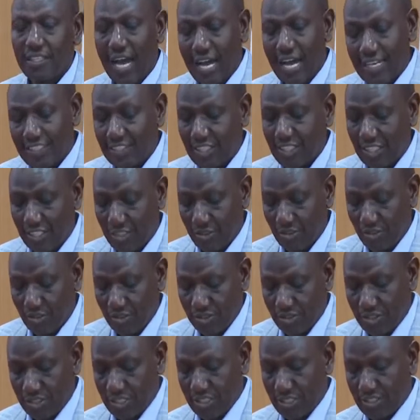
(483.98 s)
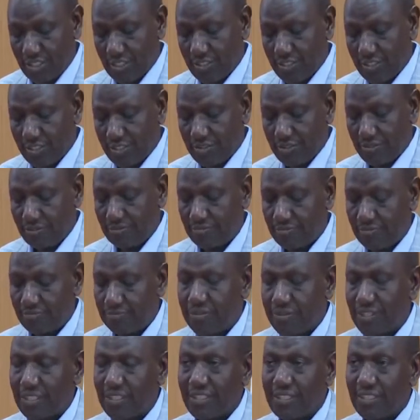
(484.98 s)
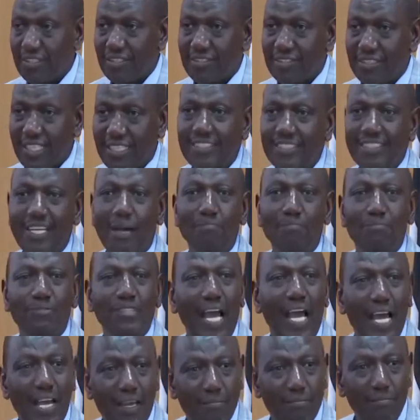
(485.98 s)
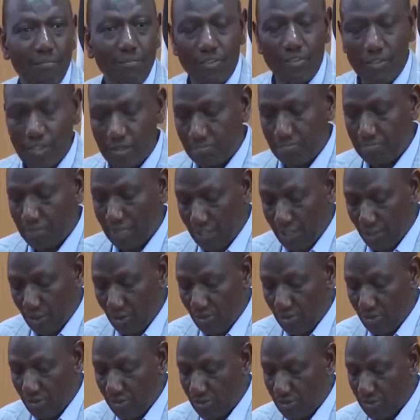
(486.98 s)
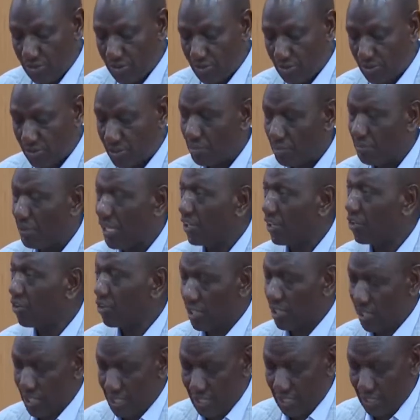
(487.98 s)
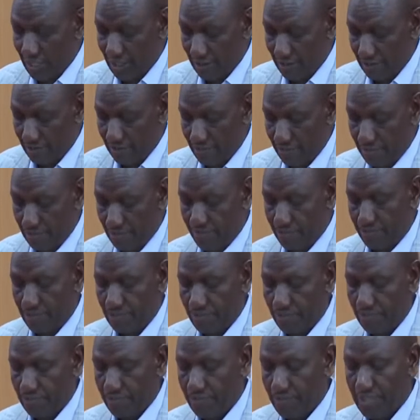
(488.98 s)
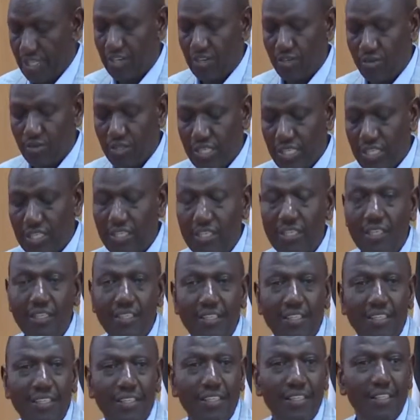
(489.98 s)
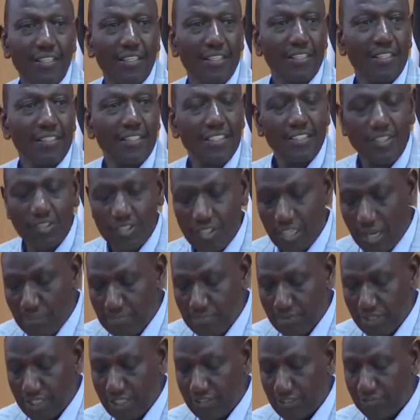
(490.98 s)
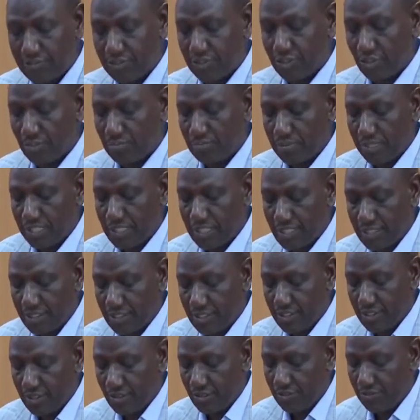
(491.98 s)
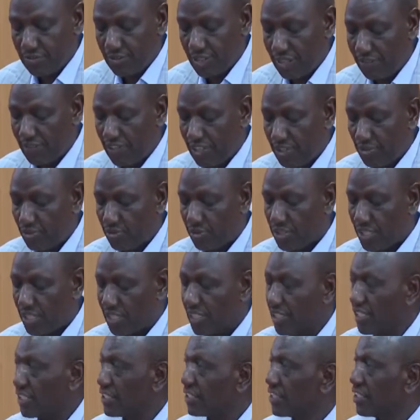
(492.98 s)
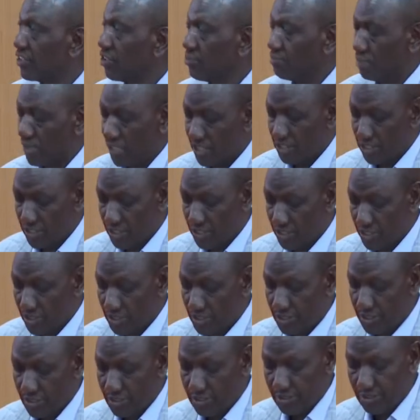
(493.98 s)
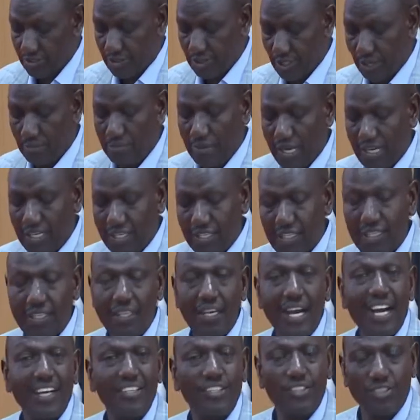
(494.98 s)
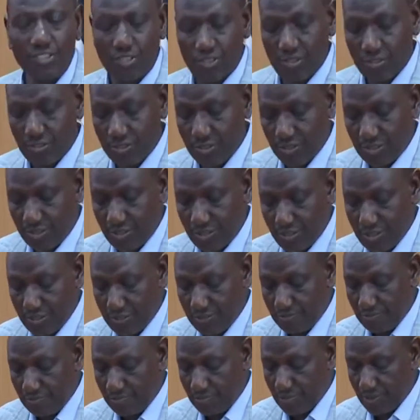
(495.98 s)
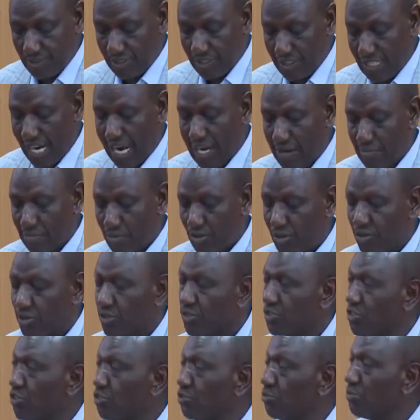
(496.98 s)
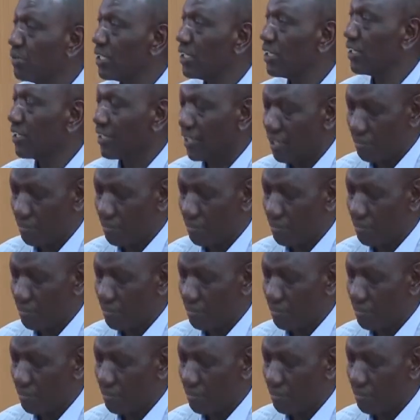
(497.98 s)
and technologies that sometimes belong to the bygone era, including disruptive stoppages of revenue-generating operations, summary actions, time-consuming,